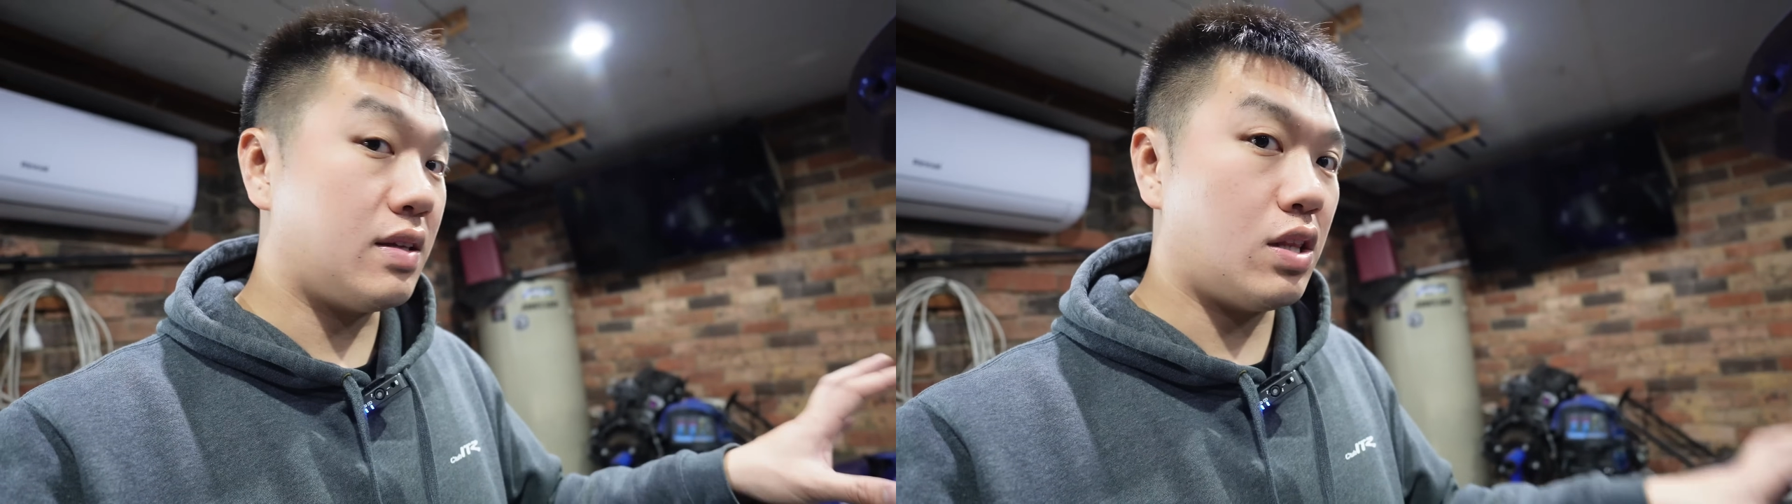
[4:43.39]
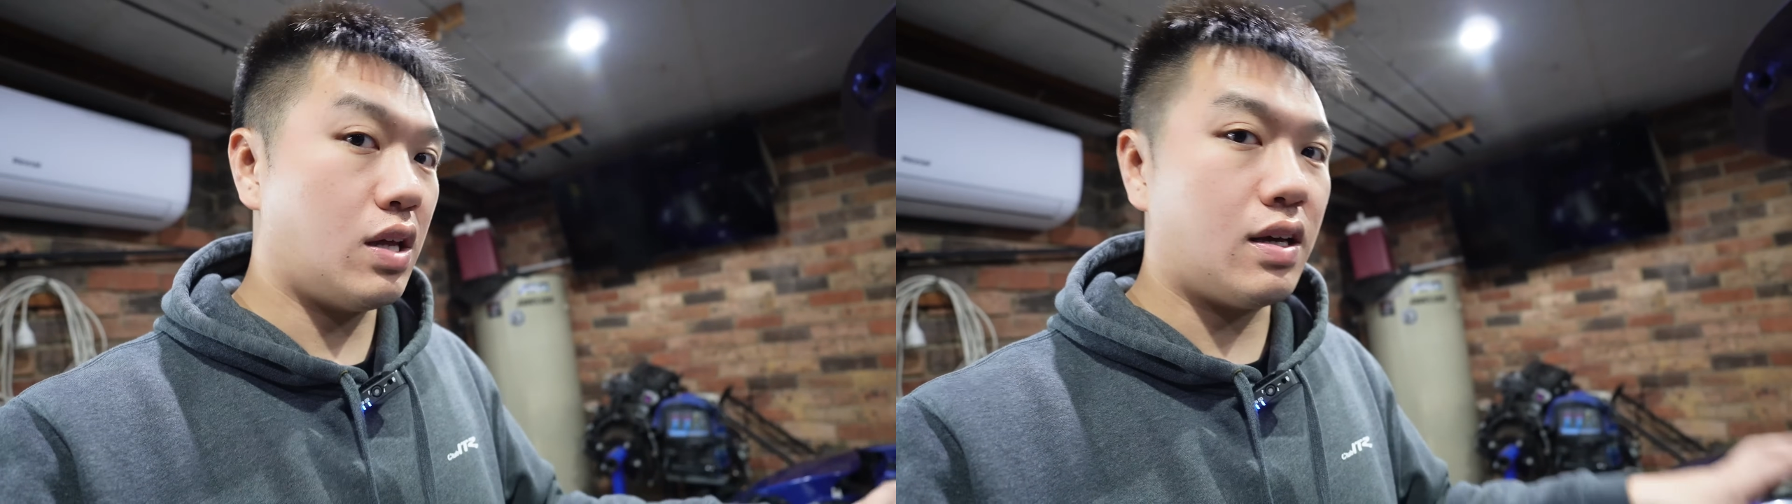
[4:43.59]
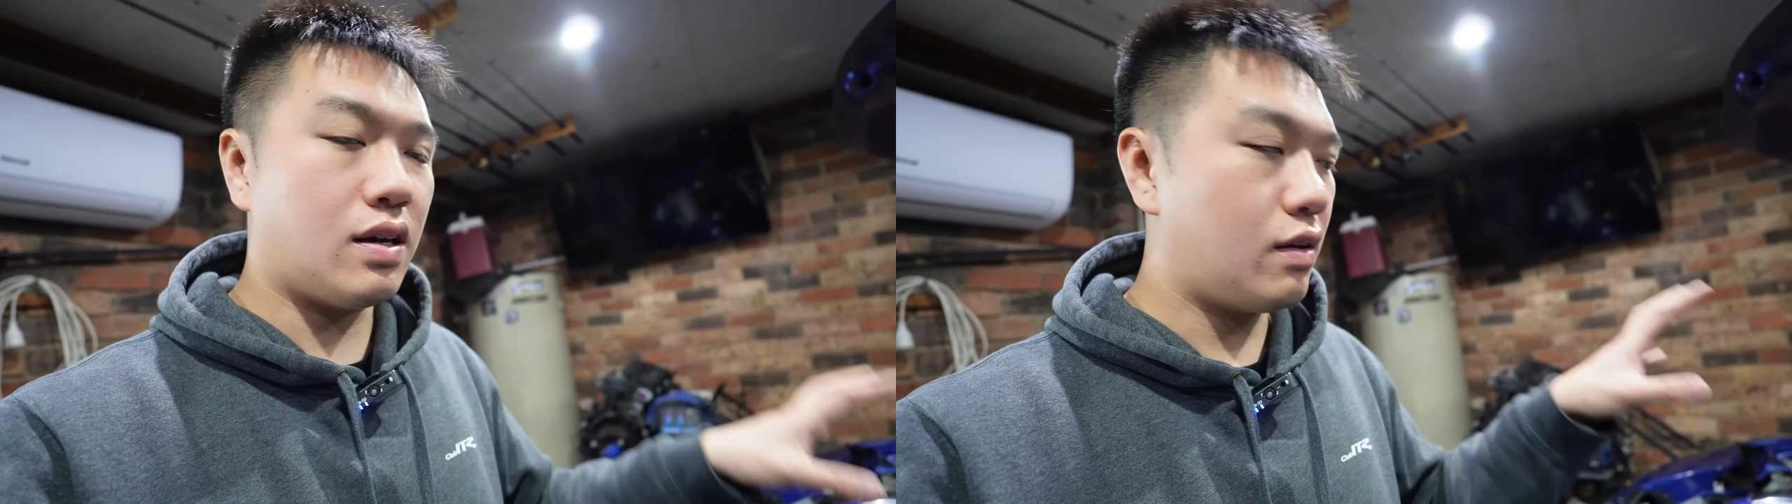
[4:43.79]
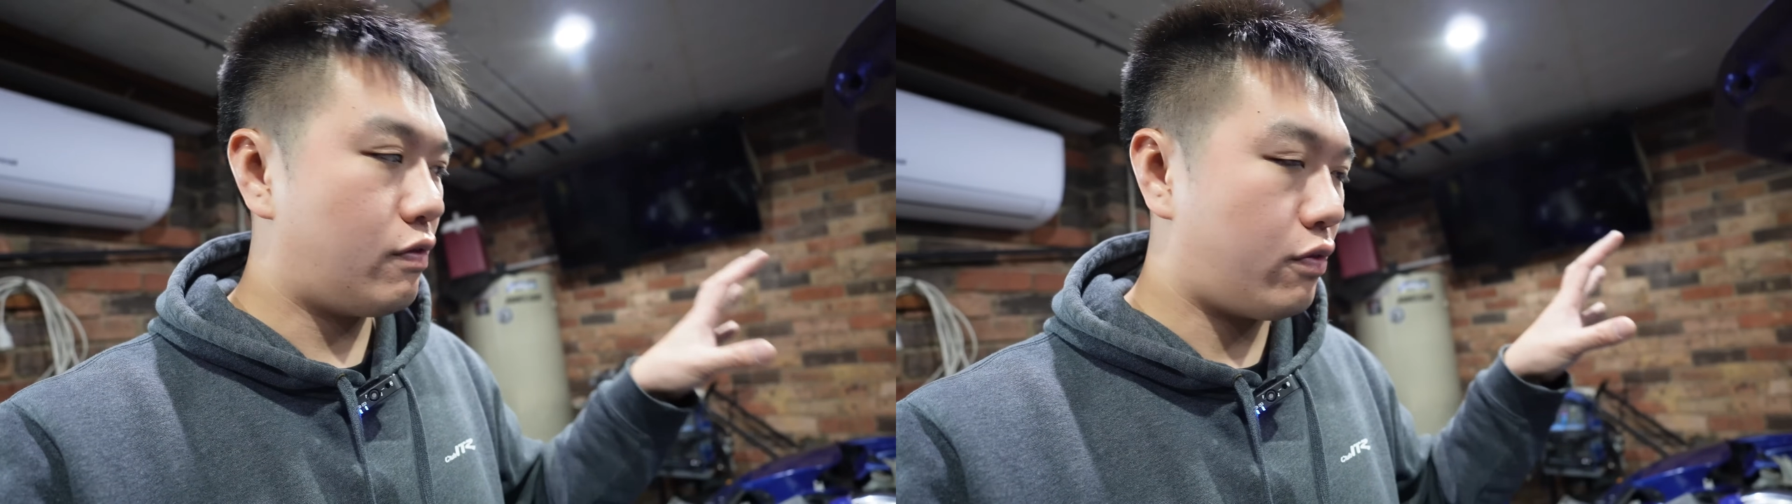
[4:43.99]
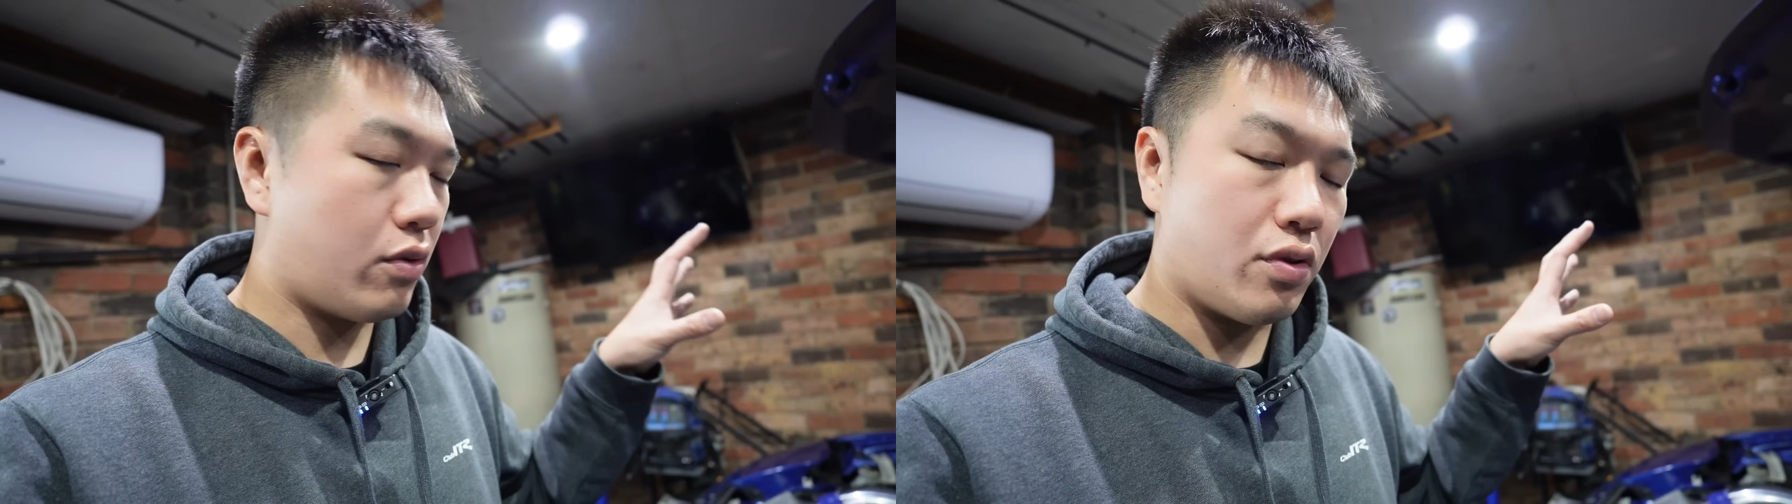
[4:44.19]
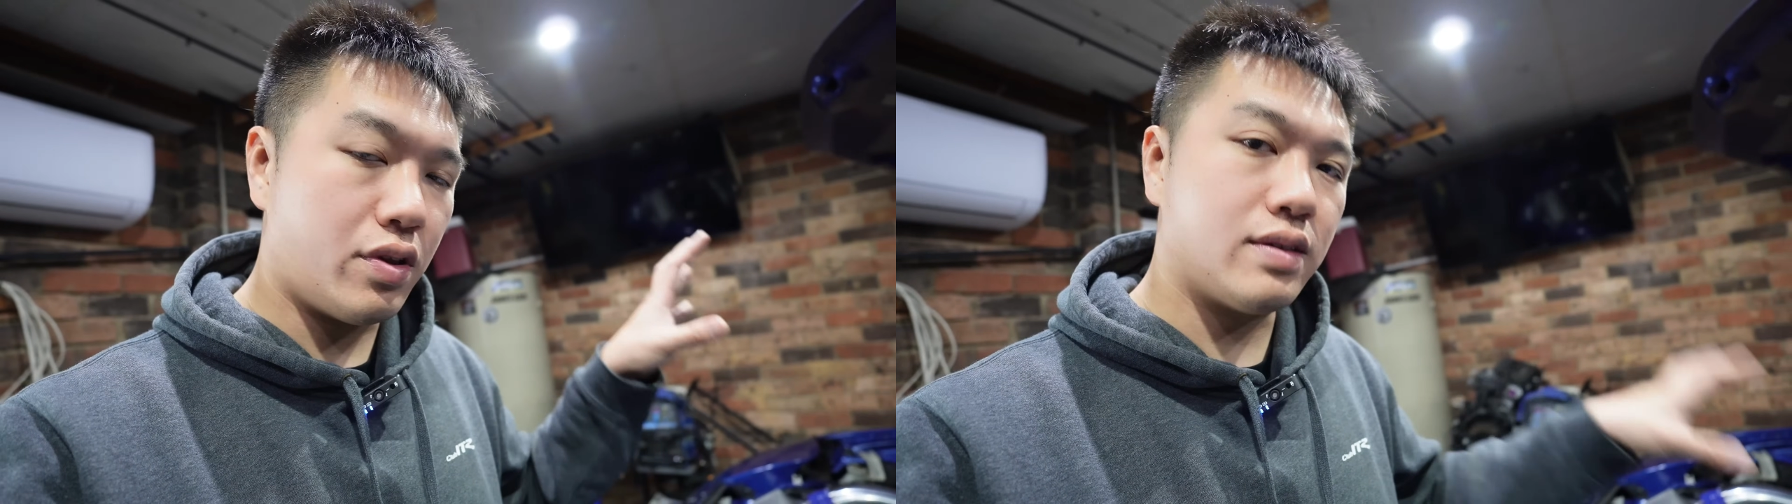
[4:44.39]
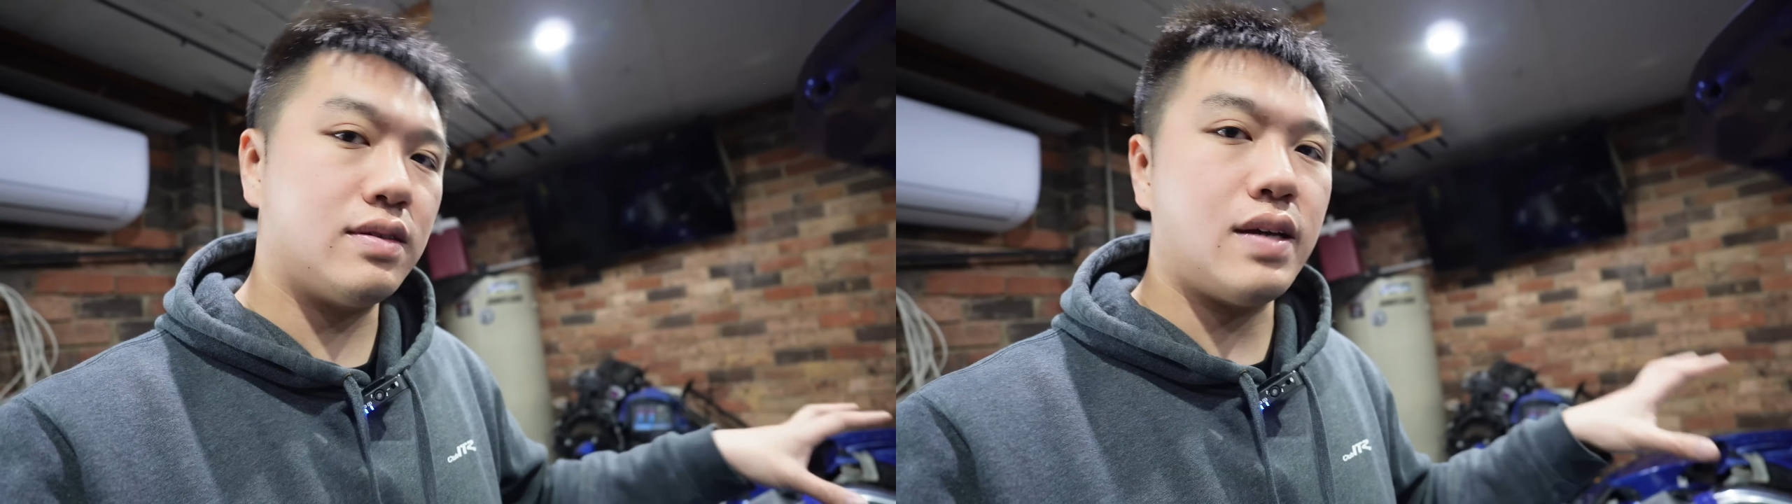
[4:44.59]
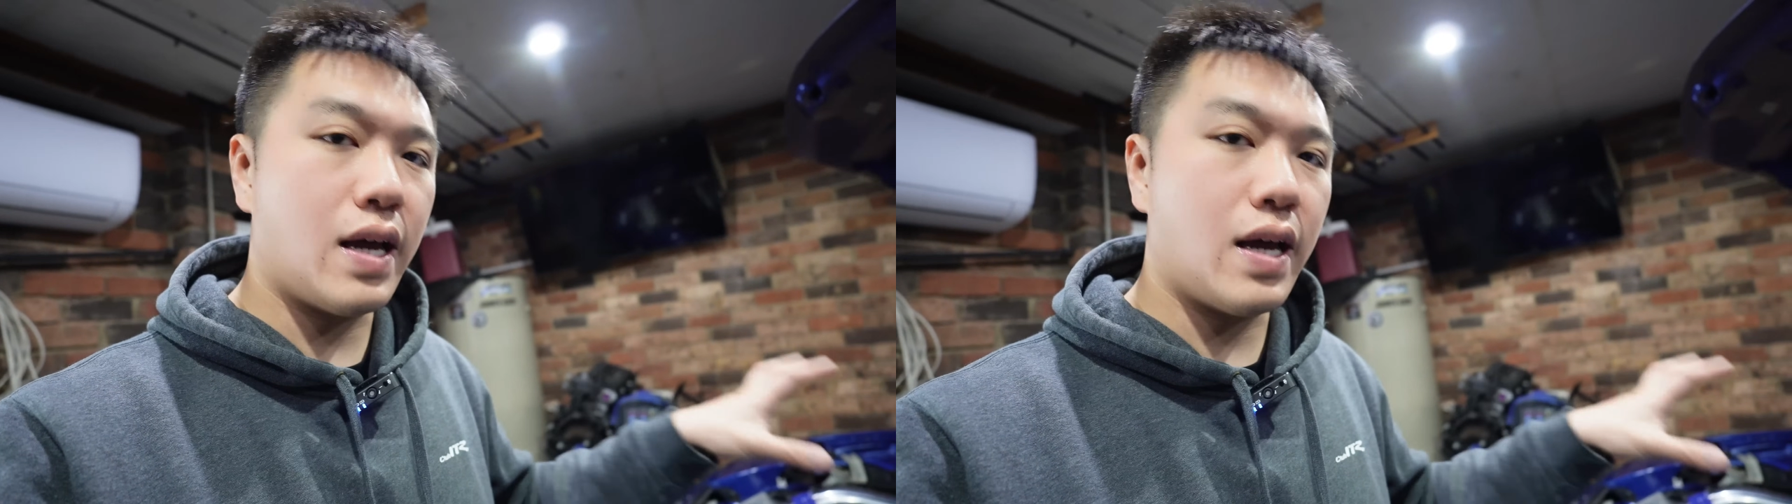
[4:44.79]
synthetic for this